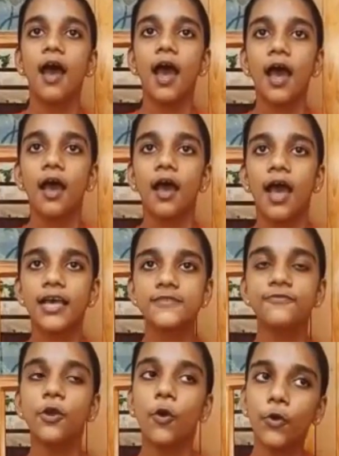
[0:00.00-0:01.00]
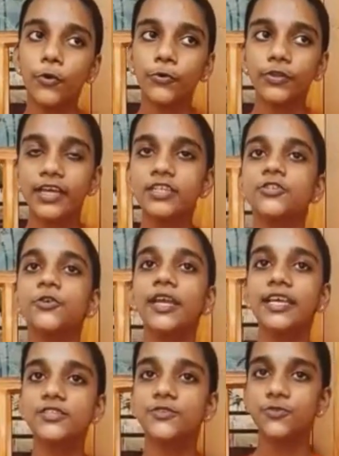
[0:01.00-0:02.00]
As we all know that today is
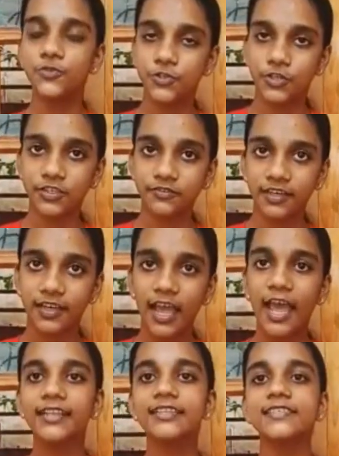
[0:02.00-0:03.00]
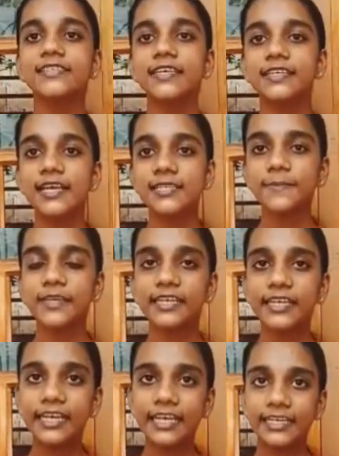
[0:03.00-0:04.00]
June 21 and this date has been
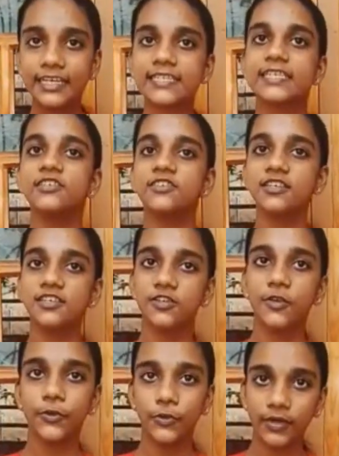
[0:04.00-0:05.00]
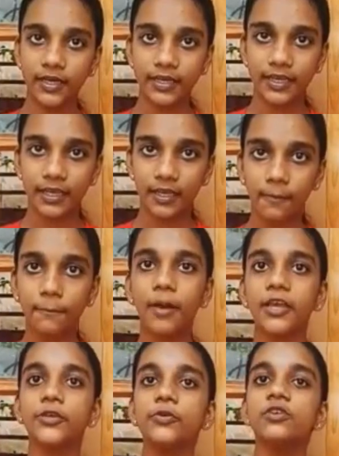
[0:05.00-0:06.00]
declared as International Yoga Day by
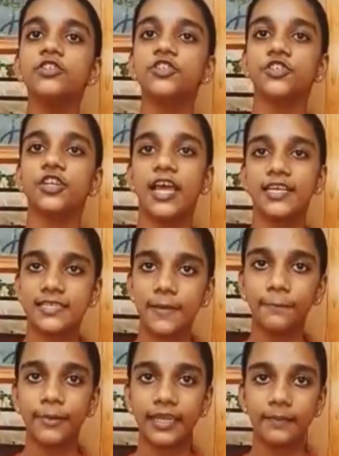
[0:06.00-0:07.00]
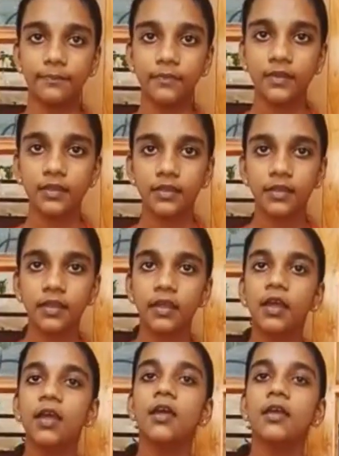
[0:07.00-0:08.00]
UN General Assembly.
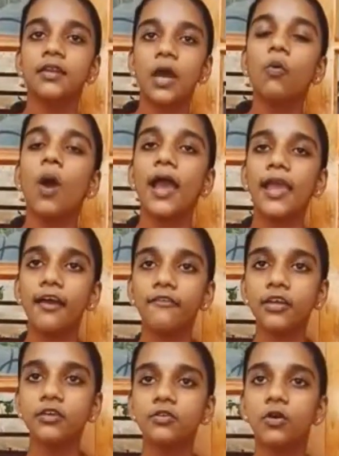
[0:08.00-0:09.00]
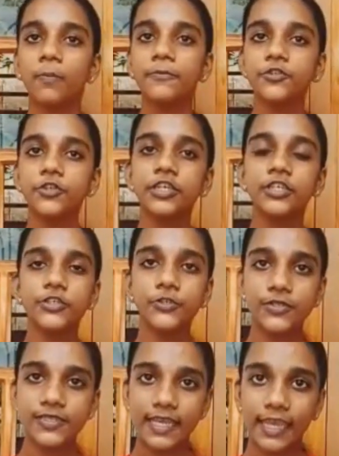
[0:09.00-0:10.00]
Now I have an opportunity to
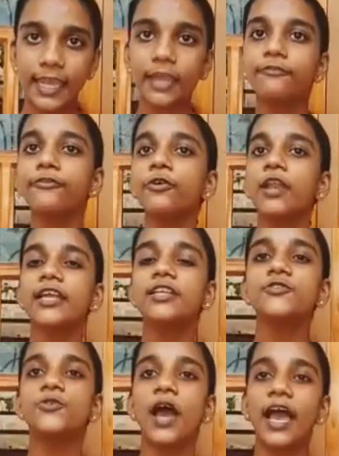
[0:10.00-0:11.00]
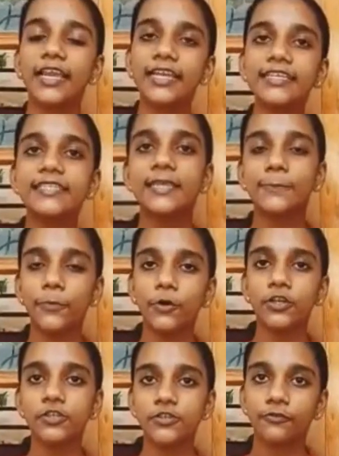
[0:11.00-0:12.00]
say a few lines to highlight the importance of
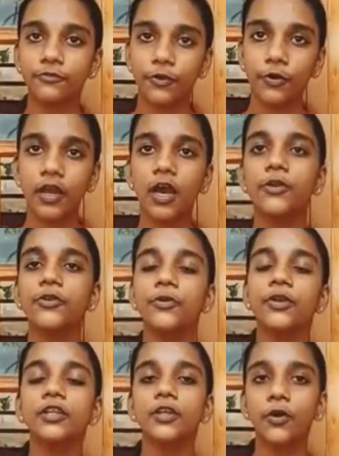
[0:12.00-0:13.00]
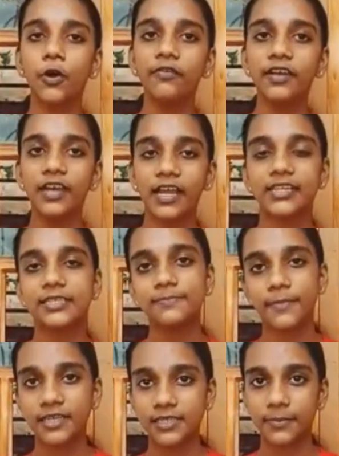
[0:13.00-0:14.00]
yoga during the COVID-19 pandemic.